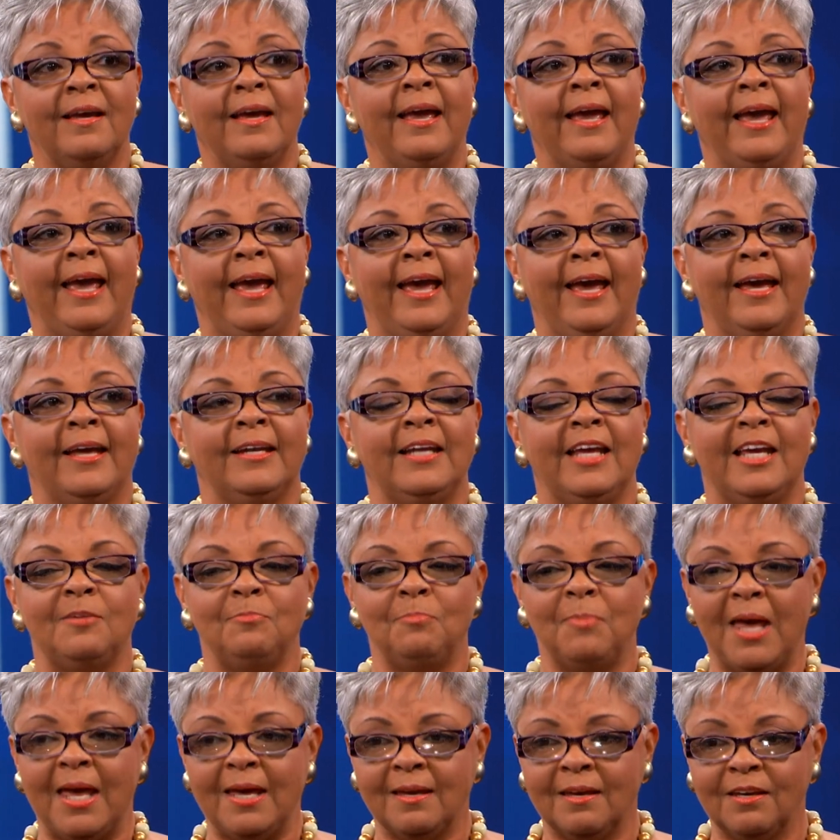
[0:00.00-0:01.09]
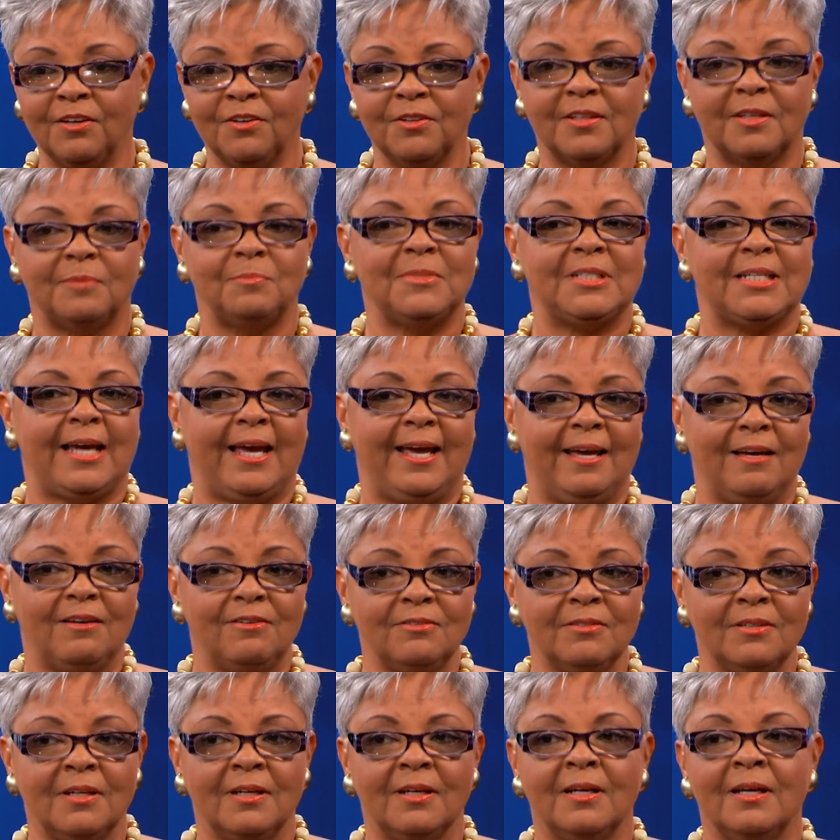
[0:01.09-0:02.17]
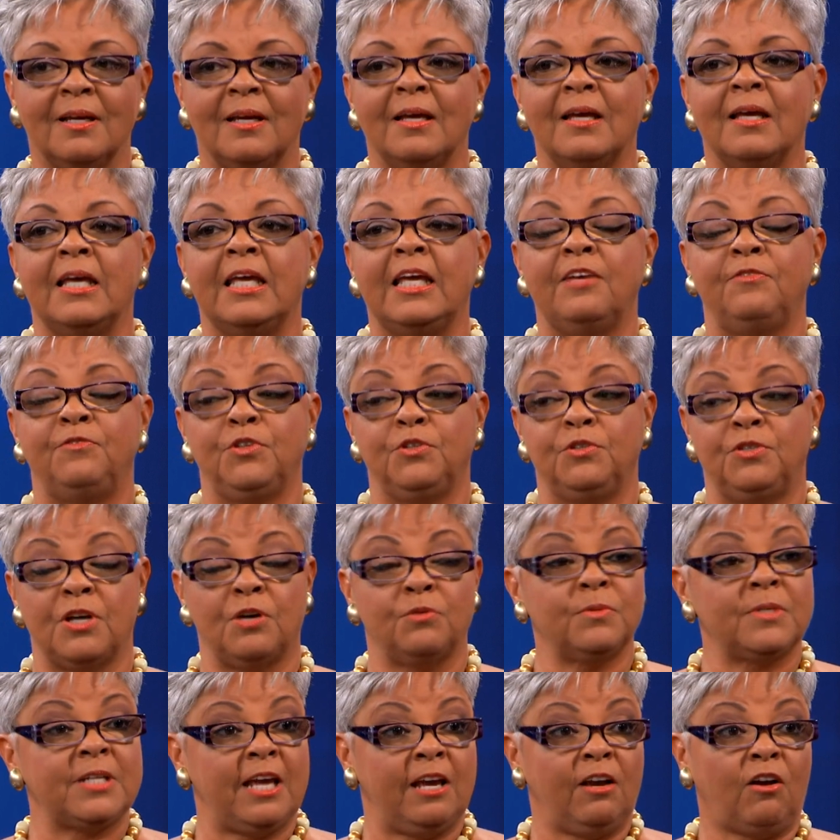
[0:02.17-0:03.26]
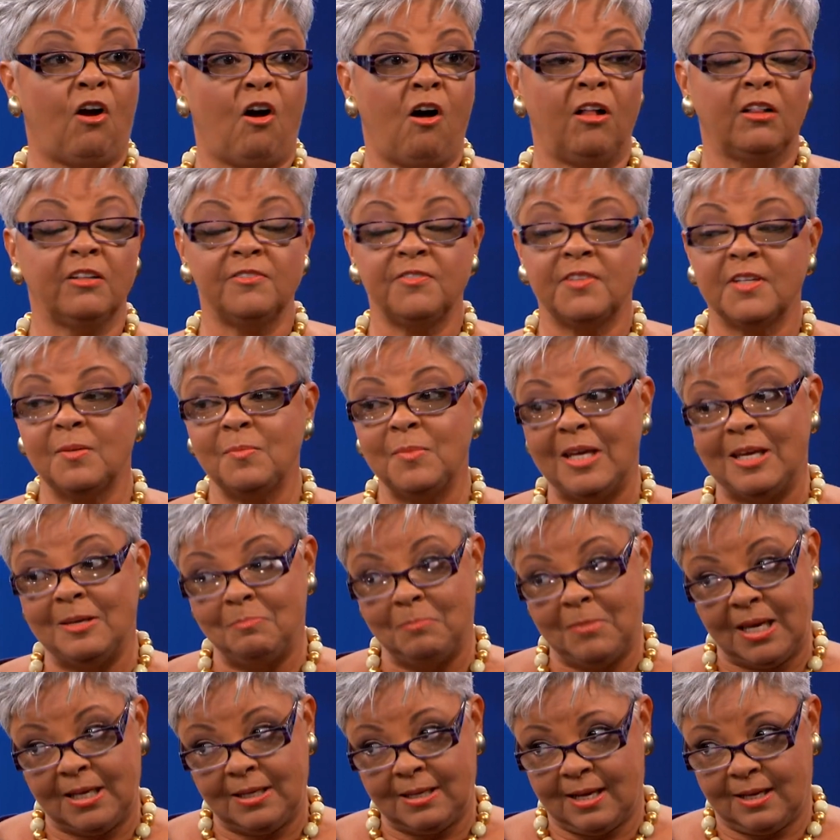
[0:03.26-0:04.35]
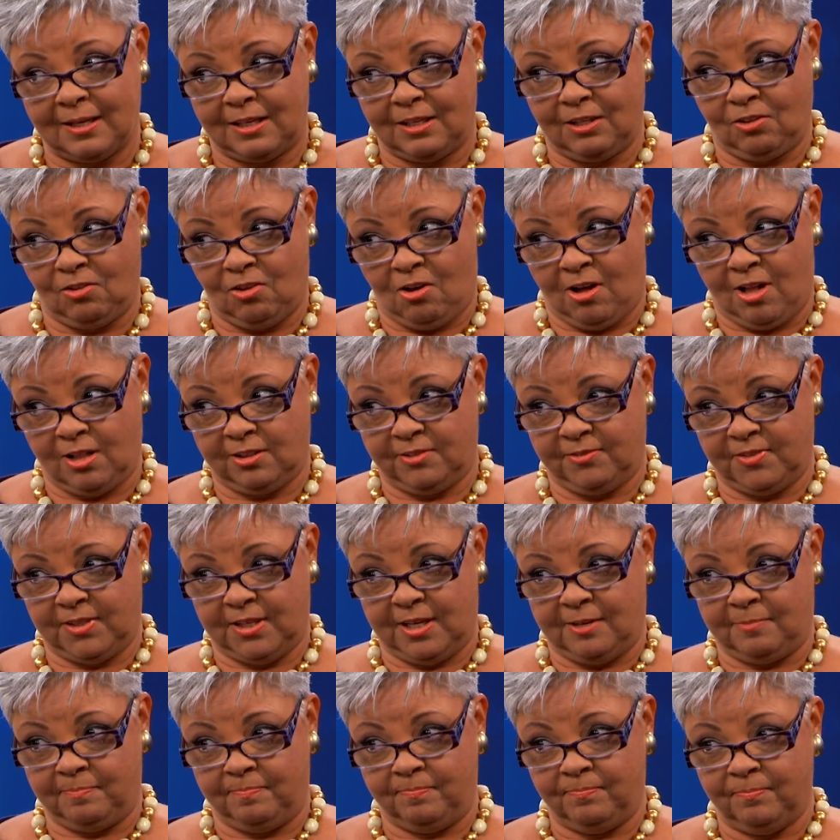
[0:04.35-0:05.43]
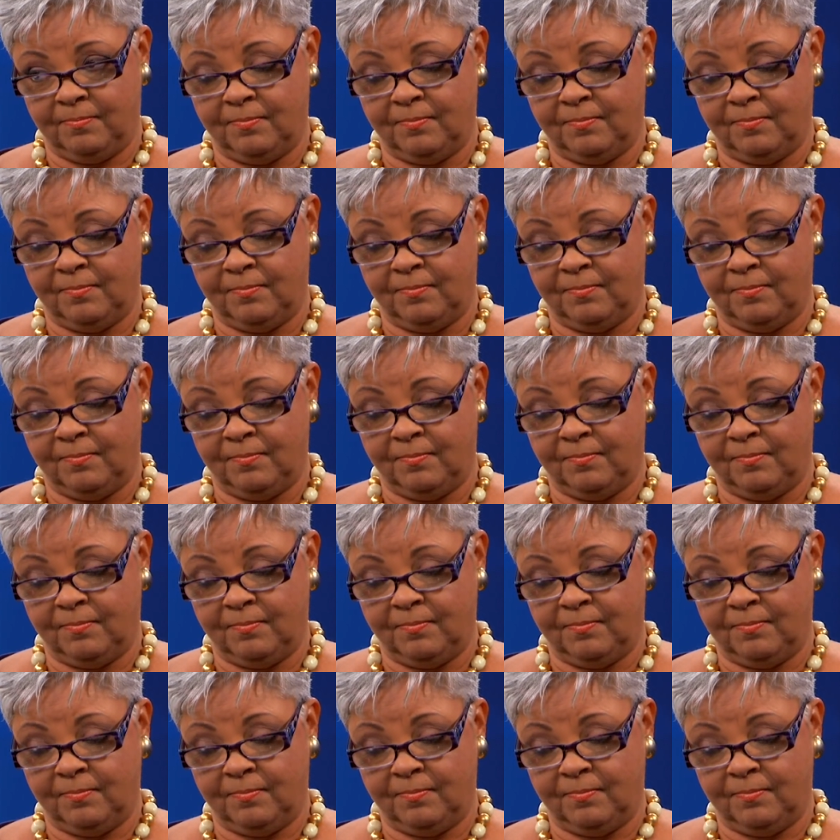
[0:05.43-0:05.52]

And it may kill them down. If you don't take all of them, it may not kill all of them.